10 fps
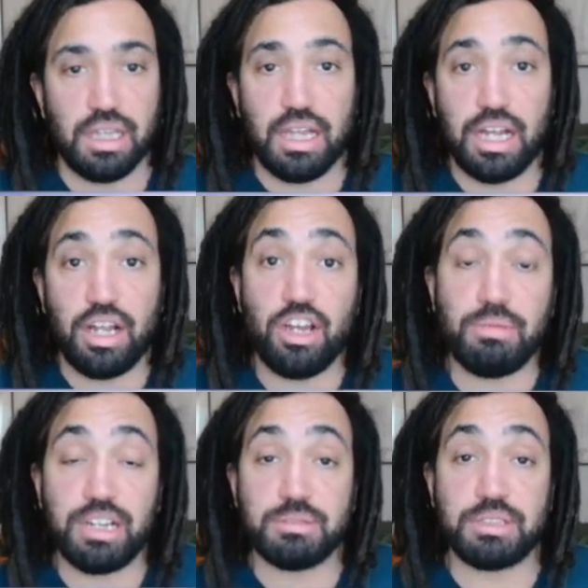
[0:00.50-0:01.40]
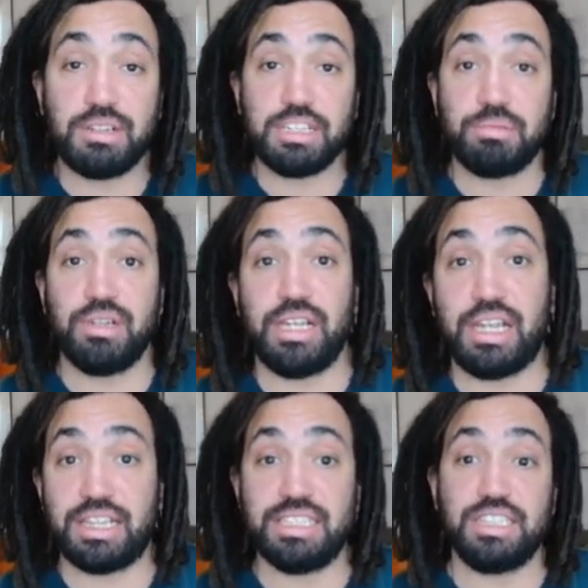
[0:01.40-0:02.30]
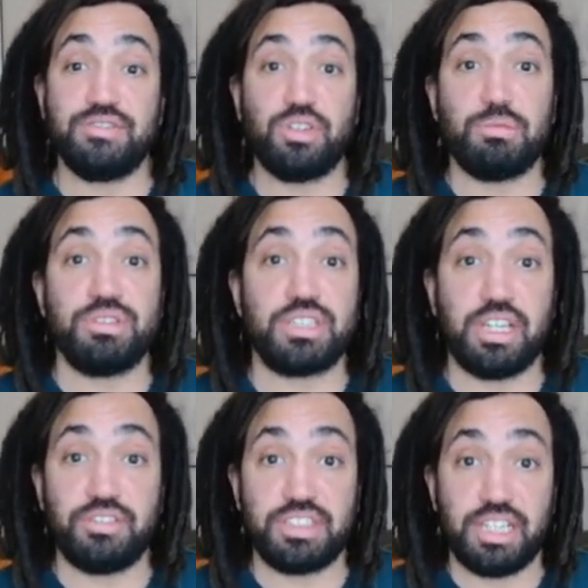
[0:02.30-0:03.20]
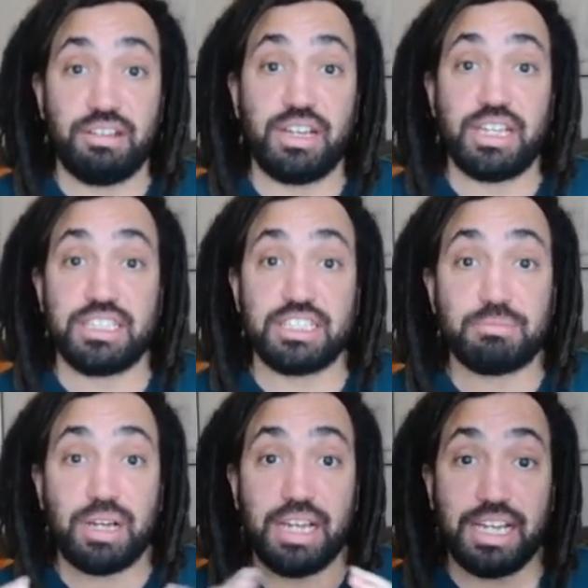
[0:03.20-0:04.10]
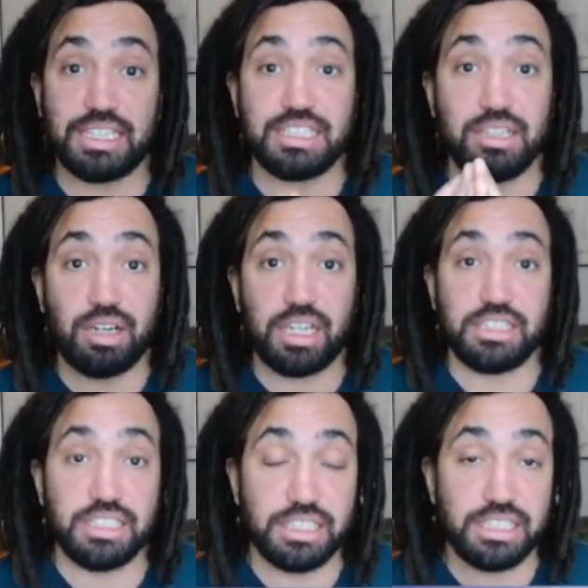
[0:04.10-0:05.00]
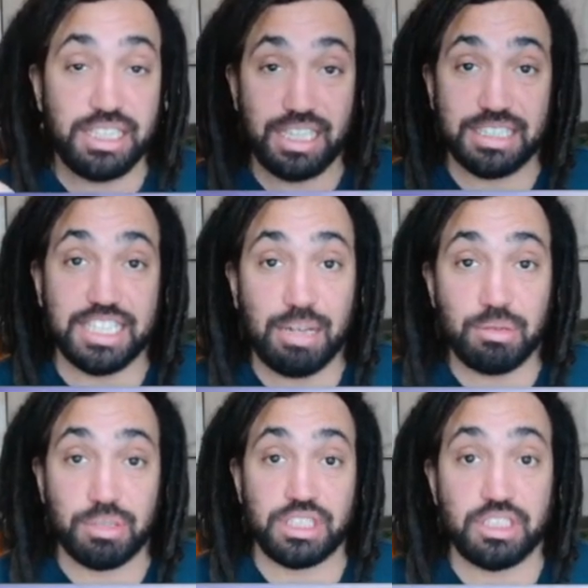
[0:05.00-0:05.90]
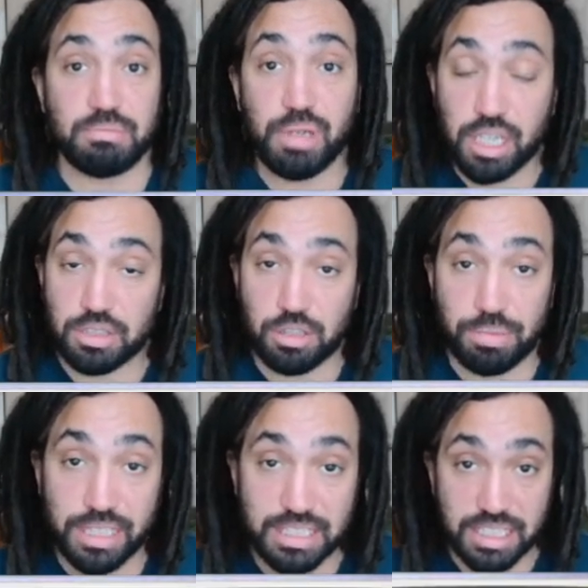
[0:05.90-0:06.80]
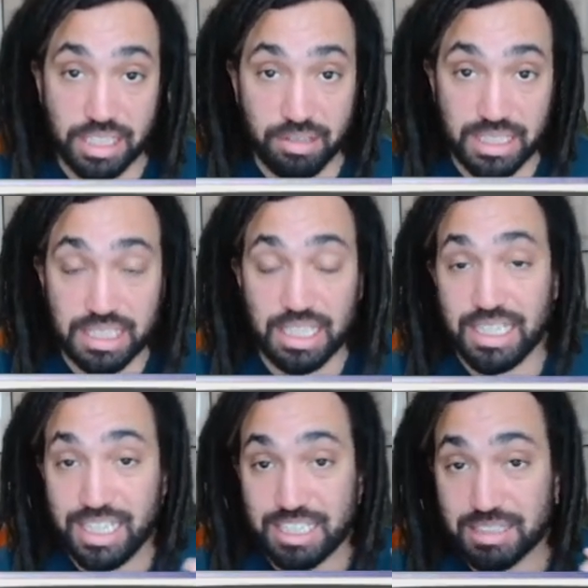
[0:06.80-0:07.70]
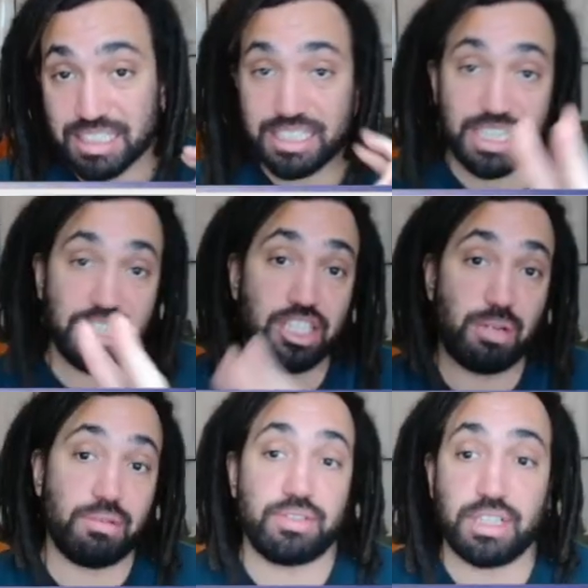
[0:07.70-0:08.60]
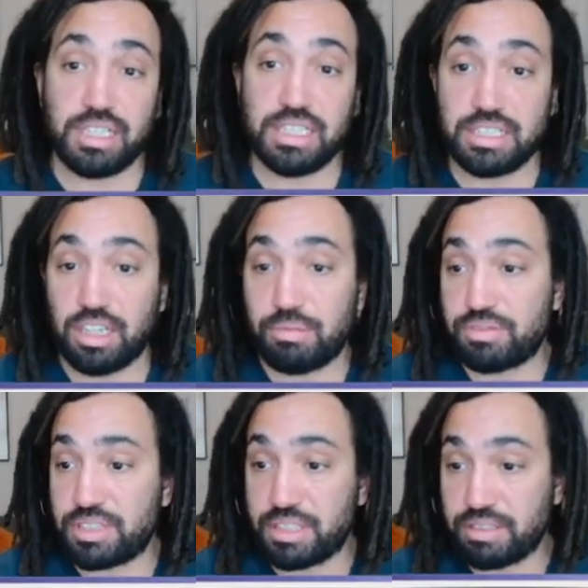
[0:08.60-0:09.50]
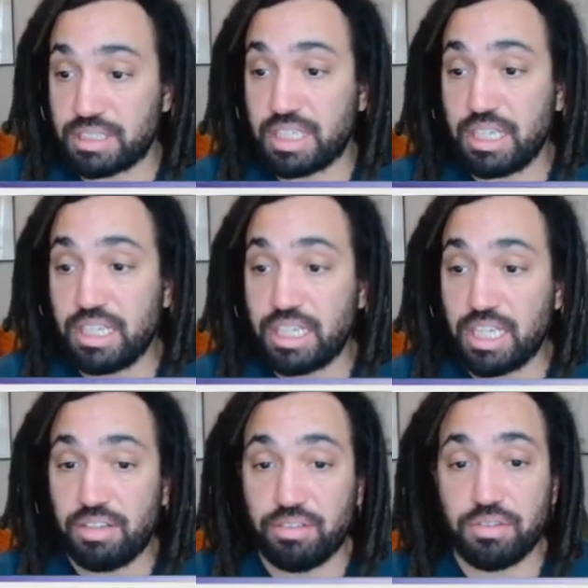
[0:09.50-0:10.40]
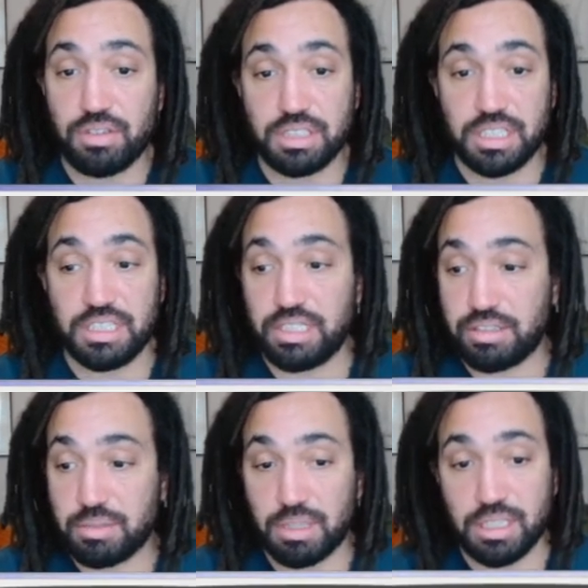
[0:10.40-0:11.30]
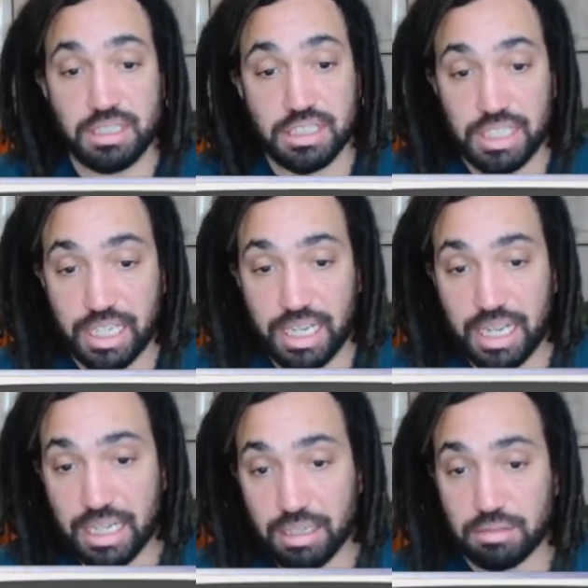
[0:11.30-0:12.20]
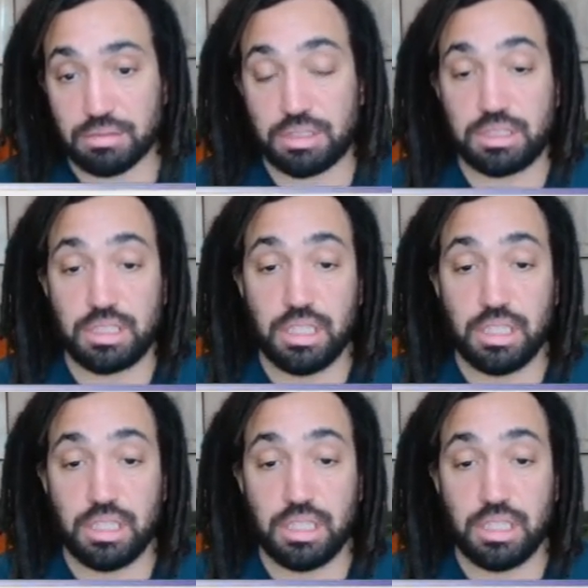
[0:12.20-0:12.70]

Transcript: Hello, my name is Mr. Astbury, and this is Volume and Surface Area. This is my Edexcel IGCSE exam questions per topic series. It's the second time I've done these type of series. If you've not seen series one, check it out.